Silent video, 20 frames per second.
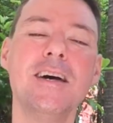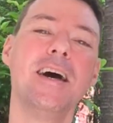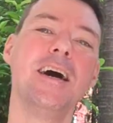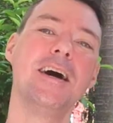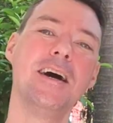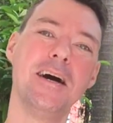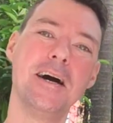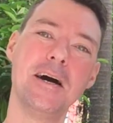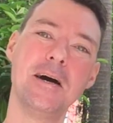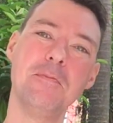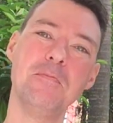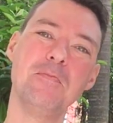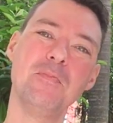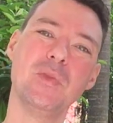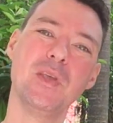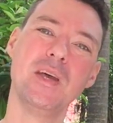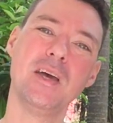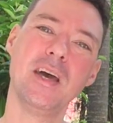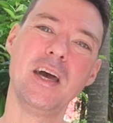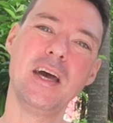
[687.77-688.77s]
and
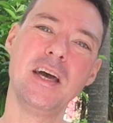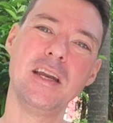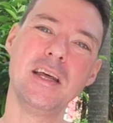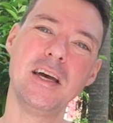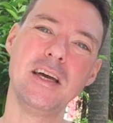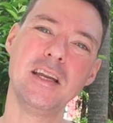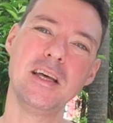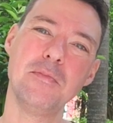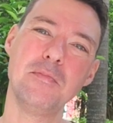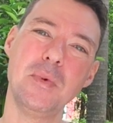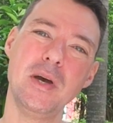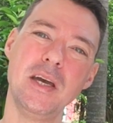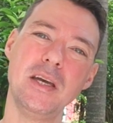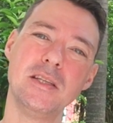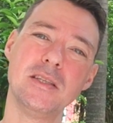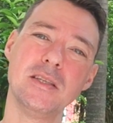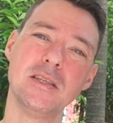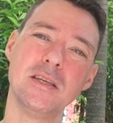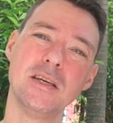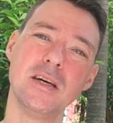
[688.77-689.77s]
that made
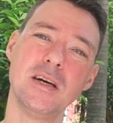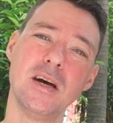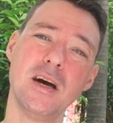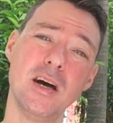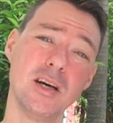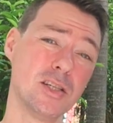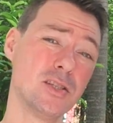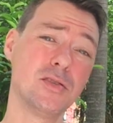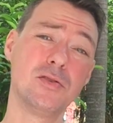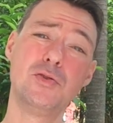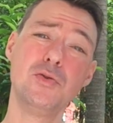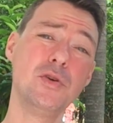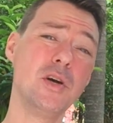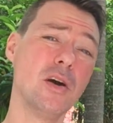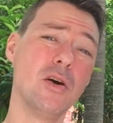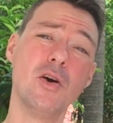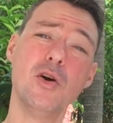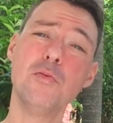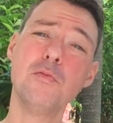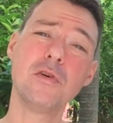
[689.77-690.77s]
us do their
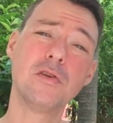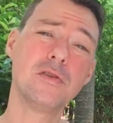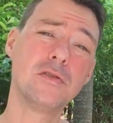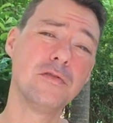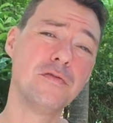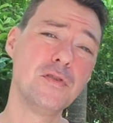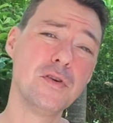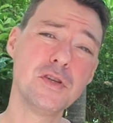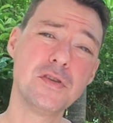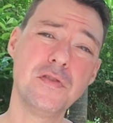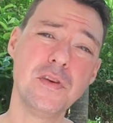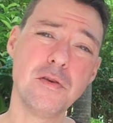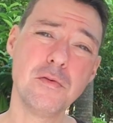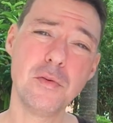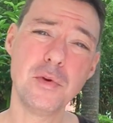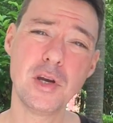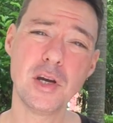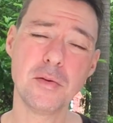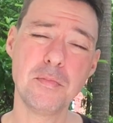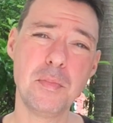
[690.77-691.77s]
homework the first thing when
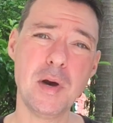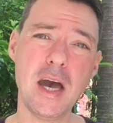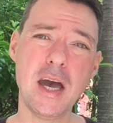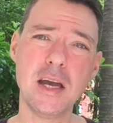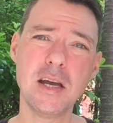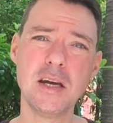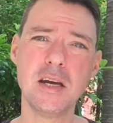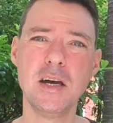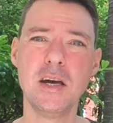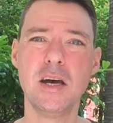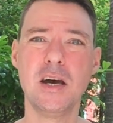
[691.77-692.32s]
we got back.